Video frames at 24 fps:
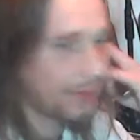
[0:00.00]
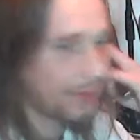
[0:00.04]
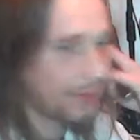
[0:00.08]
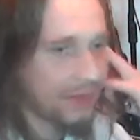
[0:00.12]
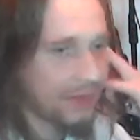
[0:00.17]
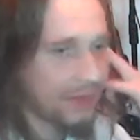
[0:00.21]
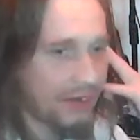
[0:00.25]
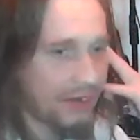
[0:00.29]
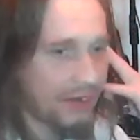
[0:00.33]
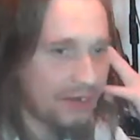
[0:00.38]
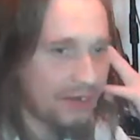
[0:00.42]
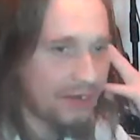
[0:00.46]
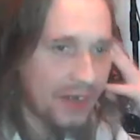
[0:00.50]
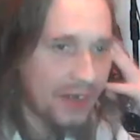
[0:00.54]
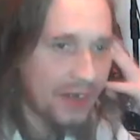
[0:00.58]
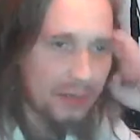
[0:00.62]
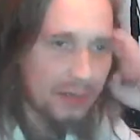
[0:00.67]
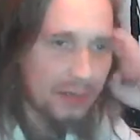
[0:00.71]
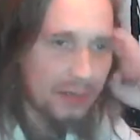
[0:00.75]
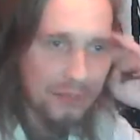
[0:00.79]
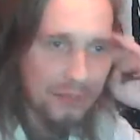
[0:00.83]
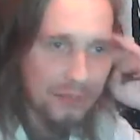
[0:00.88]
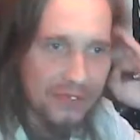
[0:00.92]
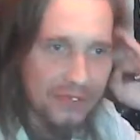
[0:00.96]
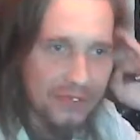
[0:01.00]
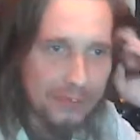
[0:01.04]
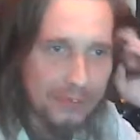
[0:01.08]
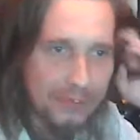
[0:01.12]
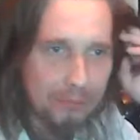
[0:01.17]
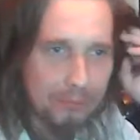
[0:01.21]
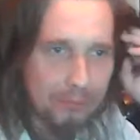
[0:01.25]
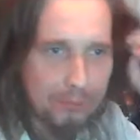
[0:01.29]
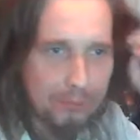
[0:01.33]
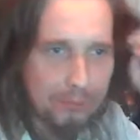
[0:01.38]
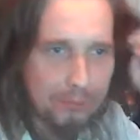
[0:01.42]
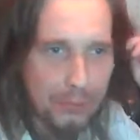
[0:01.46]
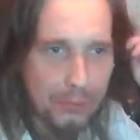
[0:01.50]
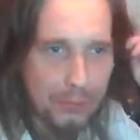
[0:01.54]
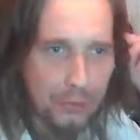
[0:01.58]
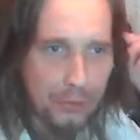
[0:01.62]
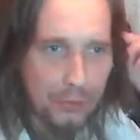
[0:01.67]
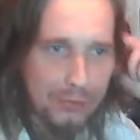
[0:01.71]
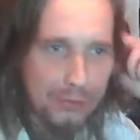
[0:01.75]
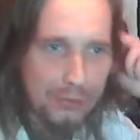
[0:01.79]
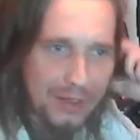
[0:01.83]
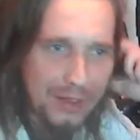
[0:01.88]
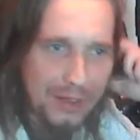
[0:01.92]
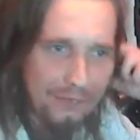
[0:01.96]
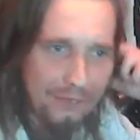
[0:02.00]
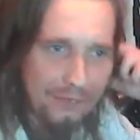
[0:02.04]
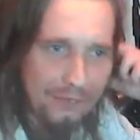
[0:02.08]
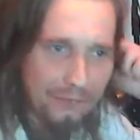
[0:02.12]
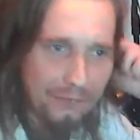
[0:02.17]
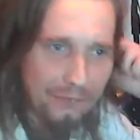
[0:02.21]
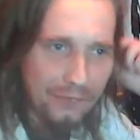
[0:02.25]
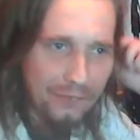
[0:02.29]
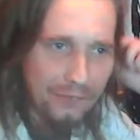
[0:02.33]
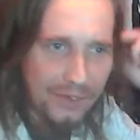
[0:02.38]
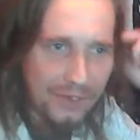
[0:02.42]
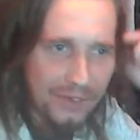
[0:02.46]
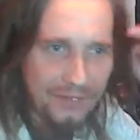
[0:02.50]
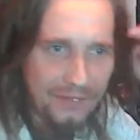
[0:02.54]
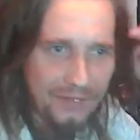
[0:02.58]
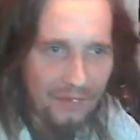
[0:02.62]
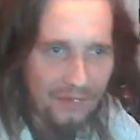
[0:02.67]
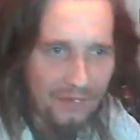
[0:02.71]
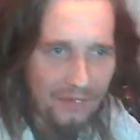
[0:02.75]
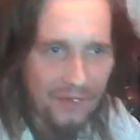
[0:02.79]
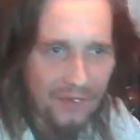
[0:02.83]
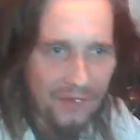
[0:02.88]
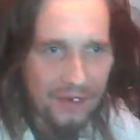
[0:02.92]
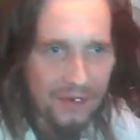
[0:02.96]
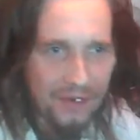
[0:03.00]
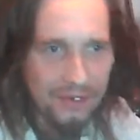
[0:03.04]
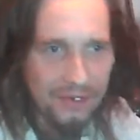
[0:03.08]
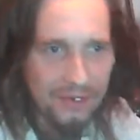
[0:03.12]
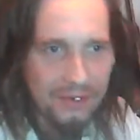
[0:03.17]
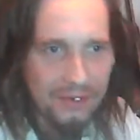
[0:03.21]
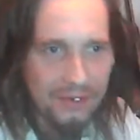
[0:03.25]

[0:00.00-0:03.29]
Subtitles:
there I am with this boomy fucking thing.